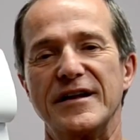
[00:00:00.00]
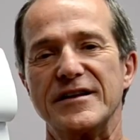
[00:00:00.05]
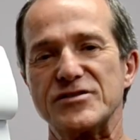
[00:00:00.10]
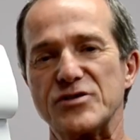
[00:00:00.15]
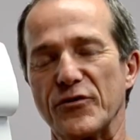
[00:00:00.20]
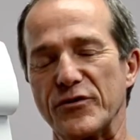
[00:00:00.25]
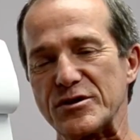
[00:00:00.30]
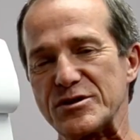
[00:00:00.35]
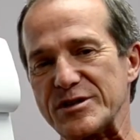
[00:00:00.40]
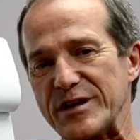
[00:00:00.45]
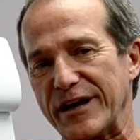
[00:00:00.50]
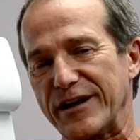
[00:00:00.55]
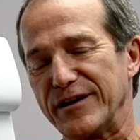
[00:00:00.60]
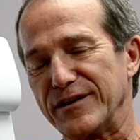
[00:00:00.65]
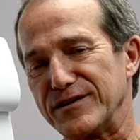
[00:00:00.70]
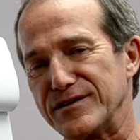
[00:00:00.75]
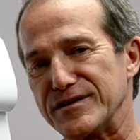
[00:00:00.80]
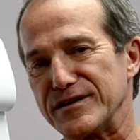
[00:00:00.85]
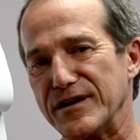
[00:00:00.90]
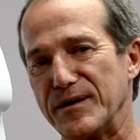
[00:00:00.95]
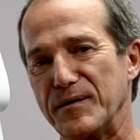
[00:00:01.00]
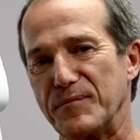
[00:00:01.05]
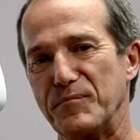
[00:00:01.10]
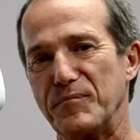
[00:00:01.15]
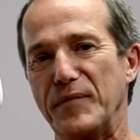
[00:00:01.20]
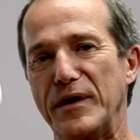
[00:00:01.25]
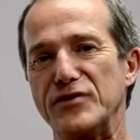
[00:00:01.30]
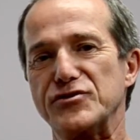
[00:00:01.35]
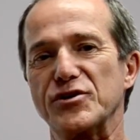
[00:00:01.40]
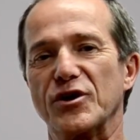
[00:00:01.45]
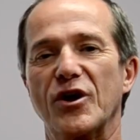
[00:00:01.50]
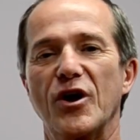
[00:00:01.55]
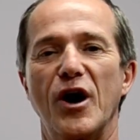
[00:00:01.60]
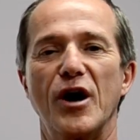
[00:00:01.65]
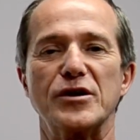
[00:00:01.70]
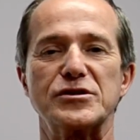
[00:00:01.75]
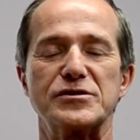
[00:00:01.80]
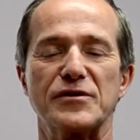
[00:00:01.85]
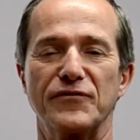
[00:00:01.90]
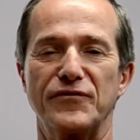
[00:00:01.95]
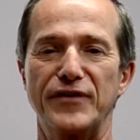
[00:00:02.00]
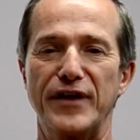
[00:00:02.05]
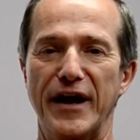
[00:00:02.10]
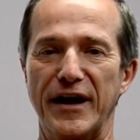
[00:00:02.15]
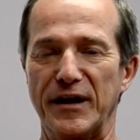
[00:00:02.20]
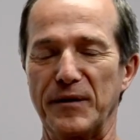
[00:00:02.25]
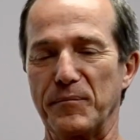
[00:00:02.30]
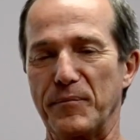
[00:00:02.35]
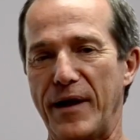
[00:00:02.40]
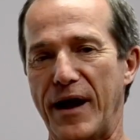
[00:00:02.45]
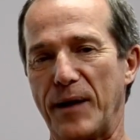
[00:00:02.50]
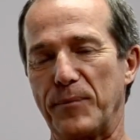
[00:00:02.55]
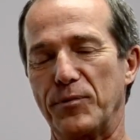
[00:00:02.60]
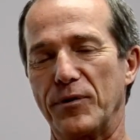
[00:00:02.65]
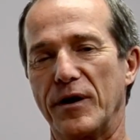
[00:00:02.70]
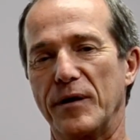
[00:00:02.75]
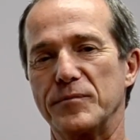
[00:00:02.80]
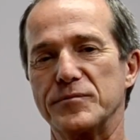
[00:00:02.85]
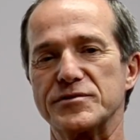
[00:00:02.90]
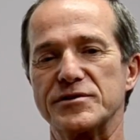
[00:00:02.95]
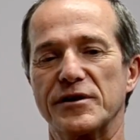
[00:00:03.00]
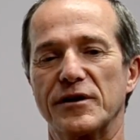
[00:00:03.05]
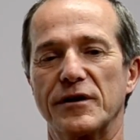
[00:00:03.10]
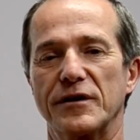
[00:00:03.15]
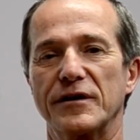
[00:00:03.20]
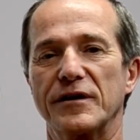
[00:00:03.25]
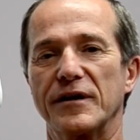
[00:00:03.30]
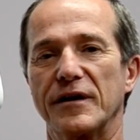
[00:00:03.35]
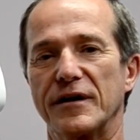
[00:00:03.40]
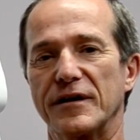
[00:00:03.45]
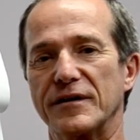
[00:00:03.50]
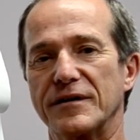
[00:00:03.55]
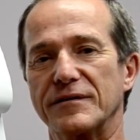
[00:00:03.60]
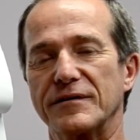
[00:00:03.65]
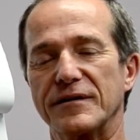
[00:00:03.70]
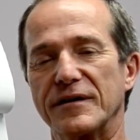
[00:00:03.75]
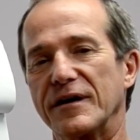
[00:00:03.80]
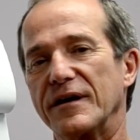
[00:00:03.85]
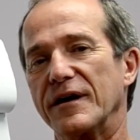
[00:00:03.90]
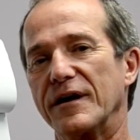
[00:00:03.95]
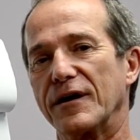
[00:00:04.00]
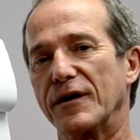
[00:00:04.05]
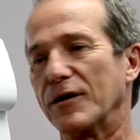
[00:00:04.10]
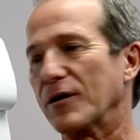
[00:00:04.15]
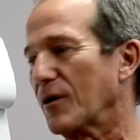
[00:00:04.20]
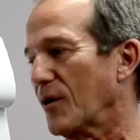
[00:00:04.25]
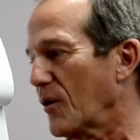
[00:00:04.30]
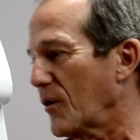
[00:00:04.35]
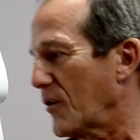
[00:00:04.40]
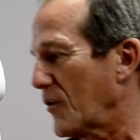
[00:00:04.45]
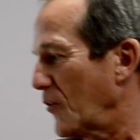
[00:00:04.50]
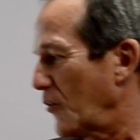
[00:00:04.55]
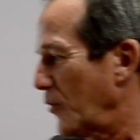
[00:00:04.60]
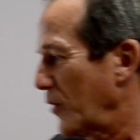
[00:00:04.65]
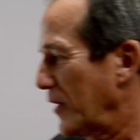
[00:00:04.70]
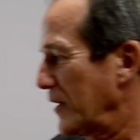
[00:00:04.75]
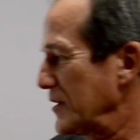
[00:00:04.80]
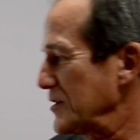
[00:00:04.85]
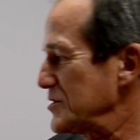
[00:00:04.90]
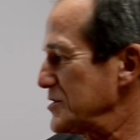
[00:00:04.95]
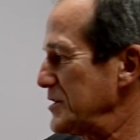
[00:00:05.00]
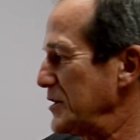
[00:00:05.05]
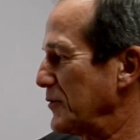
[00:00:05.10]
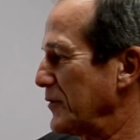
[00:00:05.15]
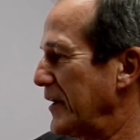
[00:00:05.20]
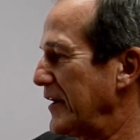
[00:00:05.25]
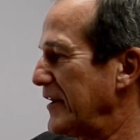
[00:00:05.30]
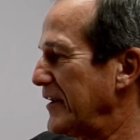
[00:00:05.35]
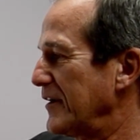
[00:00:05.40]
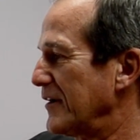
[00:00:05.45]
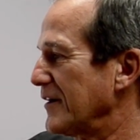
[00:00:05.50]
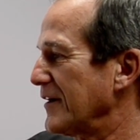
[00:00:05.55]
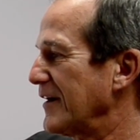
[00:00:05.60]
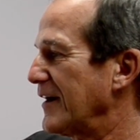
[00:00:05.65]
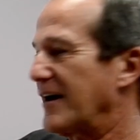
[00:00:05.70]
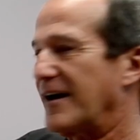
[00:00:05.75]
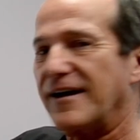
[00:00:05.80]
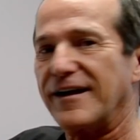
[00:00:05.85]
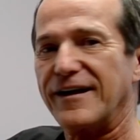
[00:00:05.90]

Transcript: So the second major cause of neck and back problems are we're going to see right here,